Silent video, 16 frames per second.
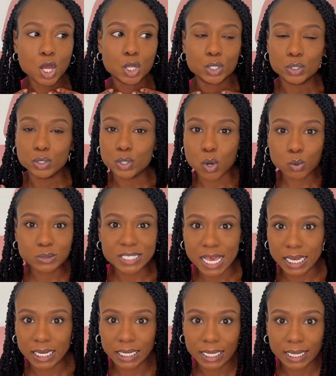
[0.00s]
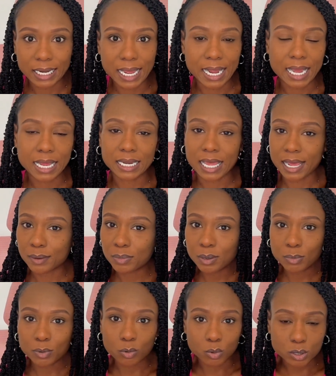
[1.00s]
no telling. Like, a lot of
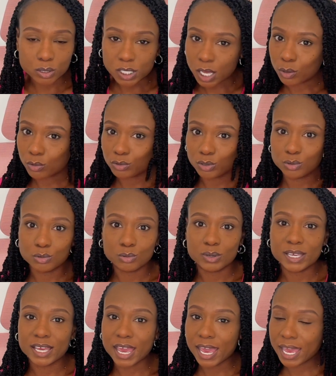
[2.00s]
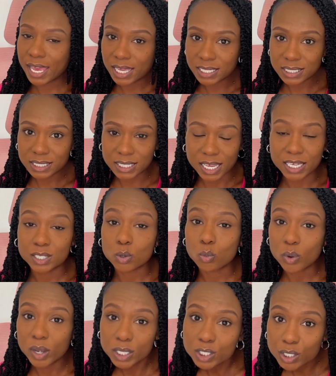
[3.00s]
people will tell you gas in the
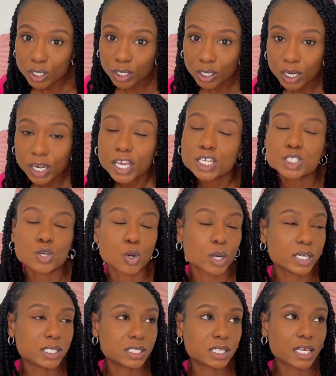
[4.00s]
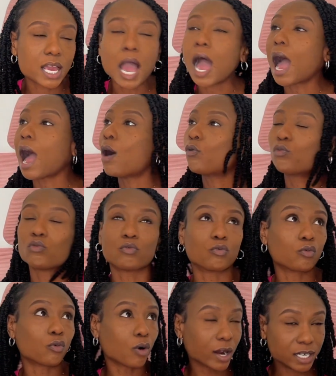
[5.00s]
winter is crazy,
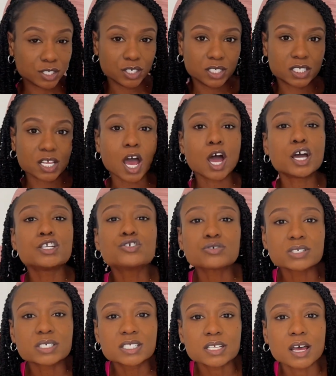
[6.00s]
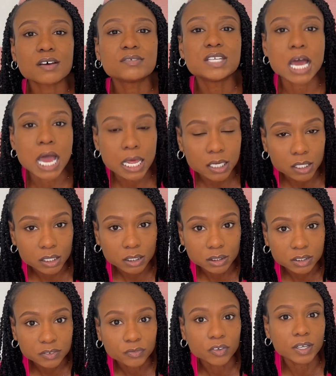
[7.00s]
outrageous, hundreds of dollars
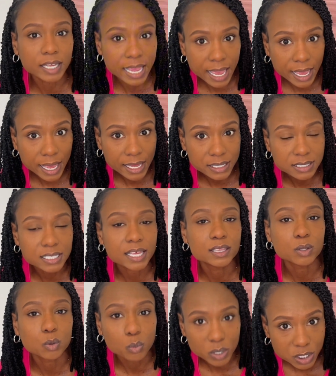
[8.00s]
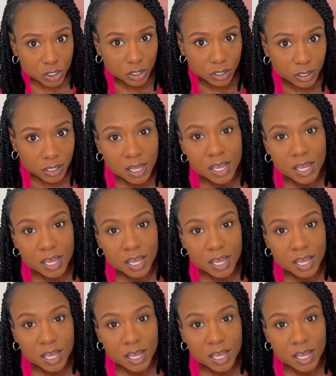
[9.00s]
for gas in the winter,